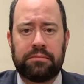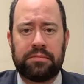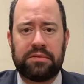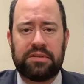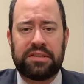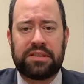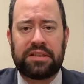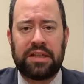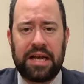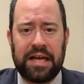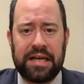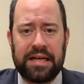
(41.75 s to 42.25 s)
The
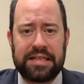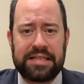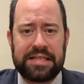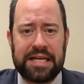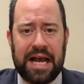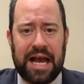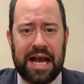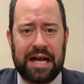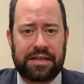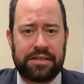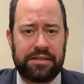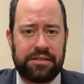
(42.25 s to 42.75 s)
client
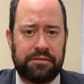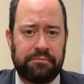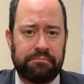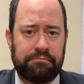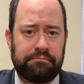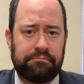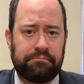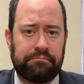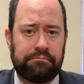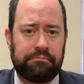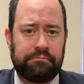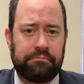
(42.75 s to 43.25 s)
attacked him.
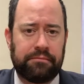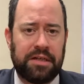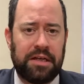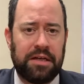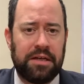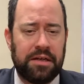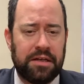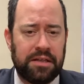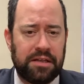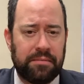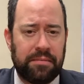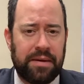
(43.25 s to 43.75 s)

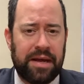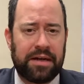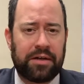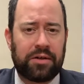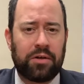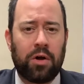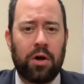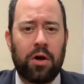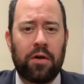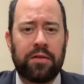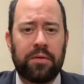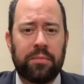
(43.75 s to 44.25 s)
The man
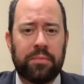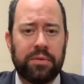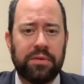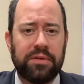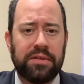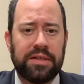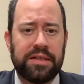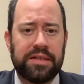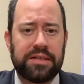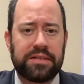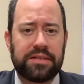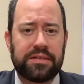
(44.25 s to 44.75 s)
called the
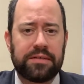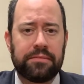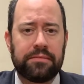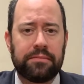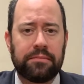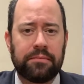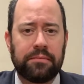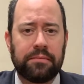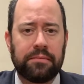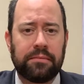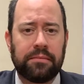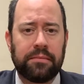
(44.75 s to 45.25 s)
police.
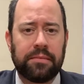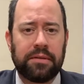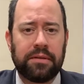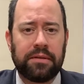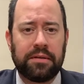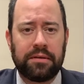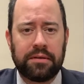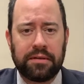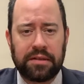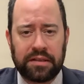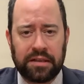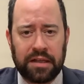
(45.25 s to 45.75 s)

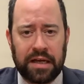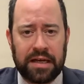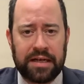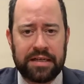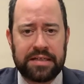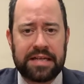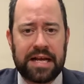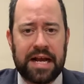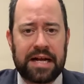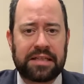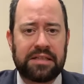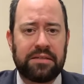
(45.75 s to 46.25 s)
The client
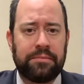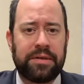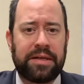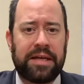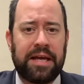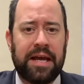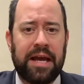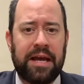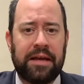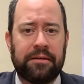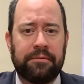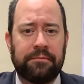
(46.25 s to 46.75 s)
attacked him
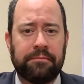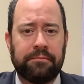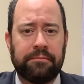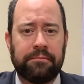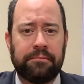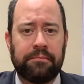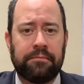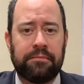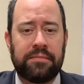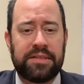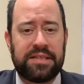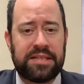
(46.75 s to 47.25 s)
again.
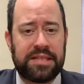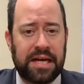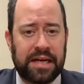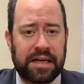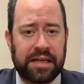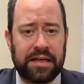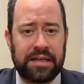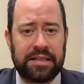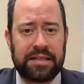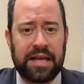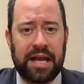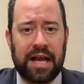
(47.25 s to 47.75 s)
The second
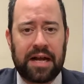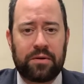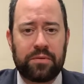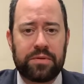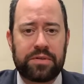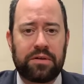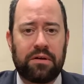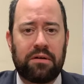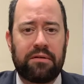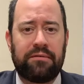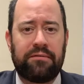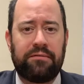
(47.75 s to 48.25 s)
attack was
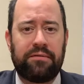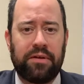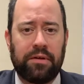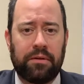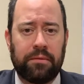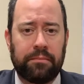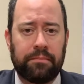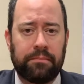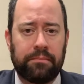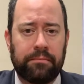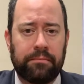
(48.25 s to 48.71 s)
on film.